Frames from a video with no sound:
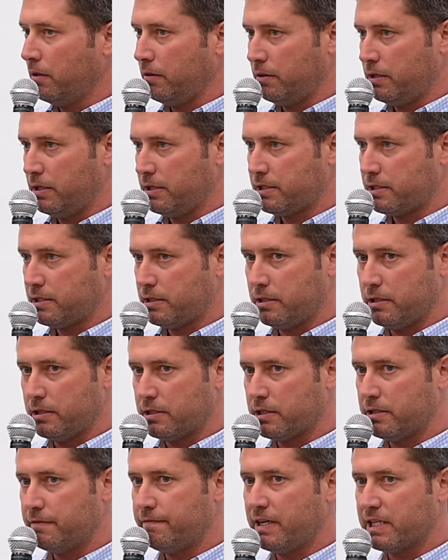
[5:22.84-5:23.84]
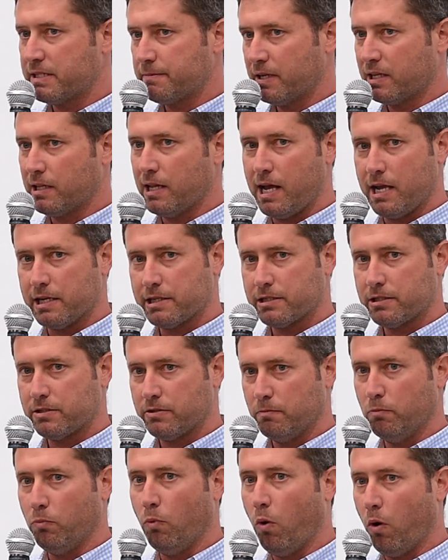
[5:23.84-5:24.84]
this investment class
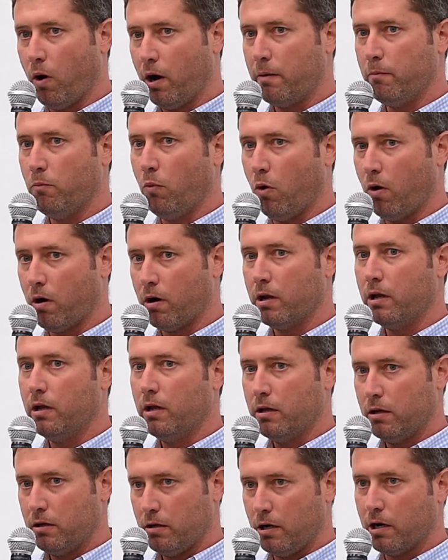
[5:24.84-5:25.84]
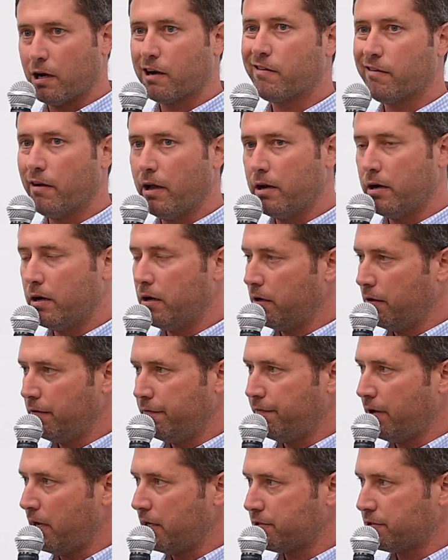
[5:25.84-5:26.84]
to more and more accredited
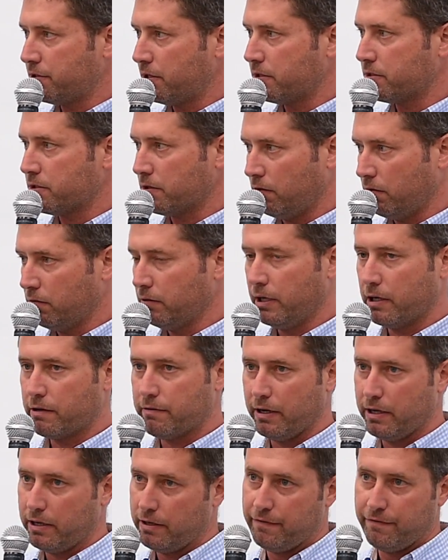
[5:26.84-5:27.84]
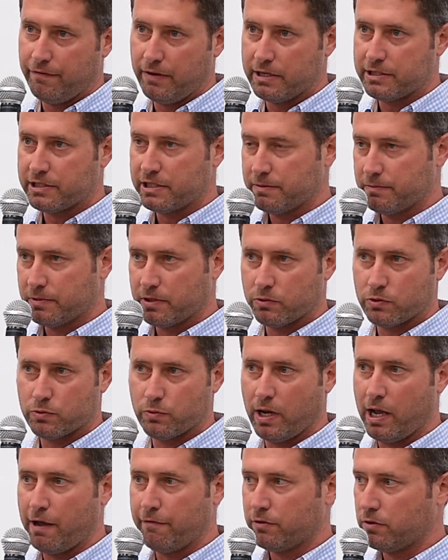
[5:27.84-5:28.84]
investors, only accredited investors, because
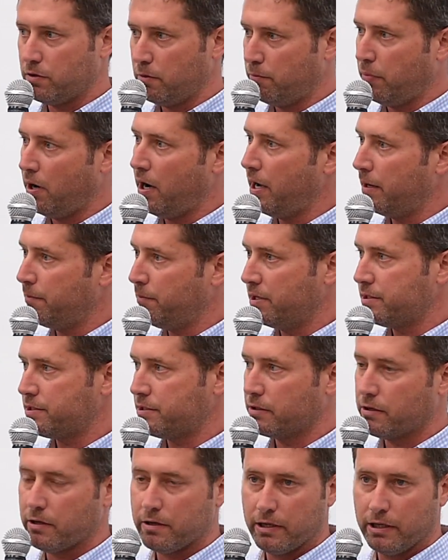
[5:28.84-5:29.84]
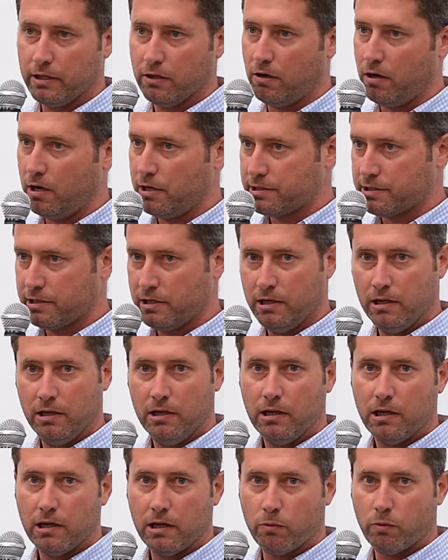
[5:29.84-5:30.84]
we have to abide by security laws,
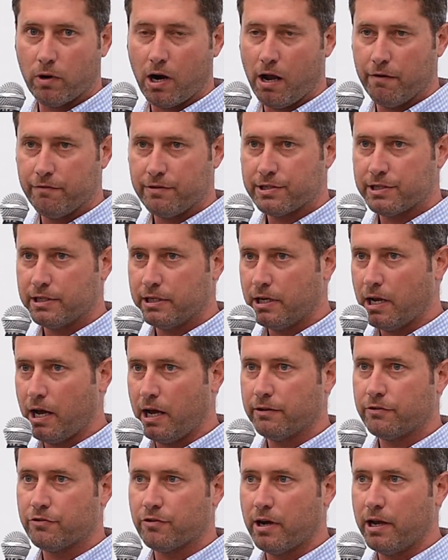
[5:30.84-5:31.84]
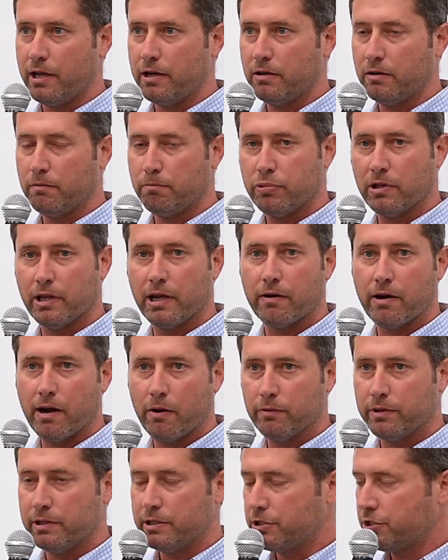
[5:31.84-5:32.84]
and we're obviously not trying to play
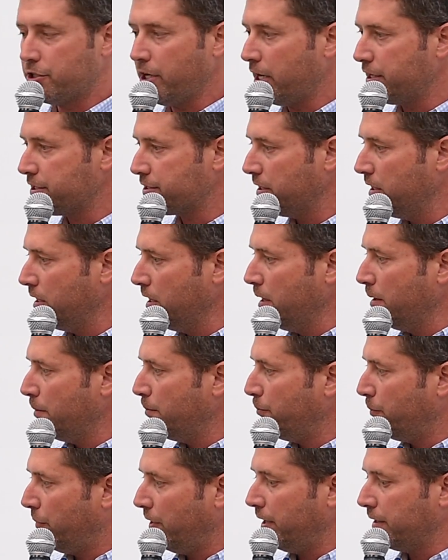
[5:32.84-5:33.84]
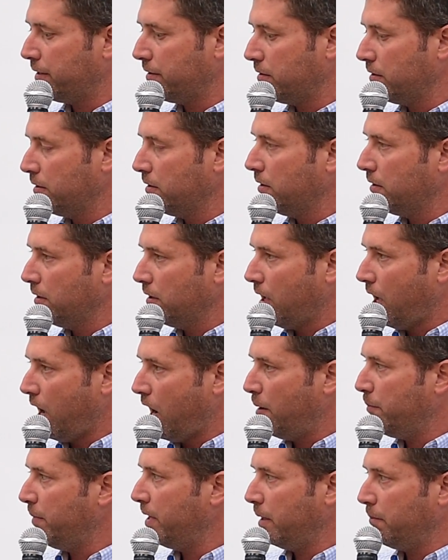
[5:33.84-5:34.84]
around with these shares. But
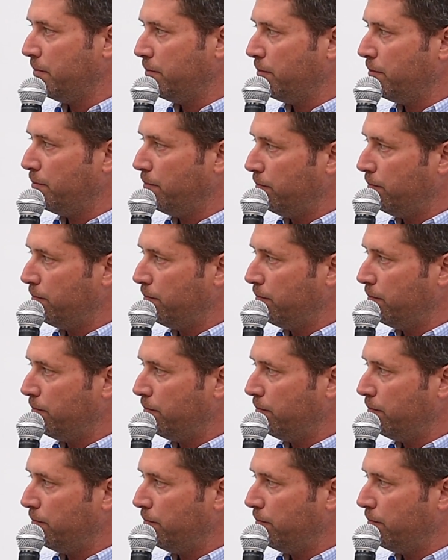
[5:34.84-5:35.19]
how many